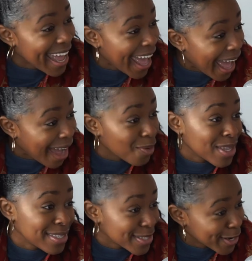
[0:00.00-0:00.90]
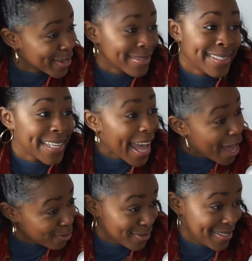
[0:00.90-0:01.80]
how it turns
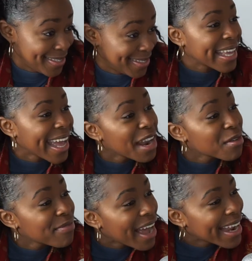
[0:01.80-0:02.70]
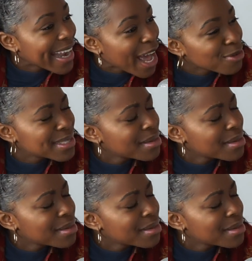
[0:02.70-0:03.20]
out. You gotta find out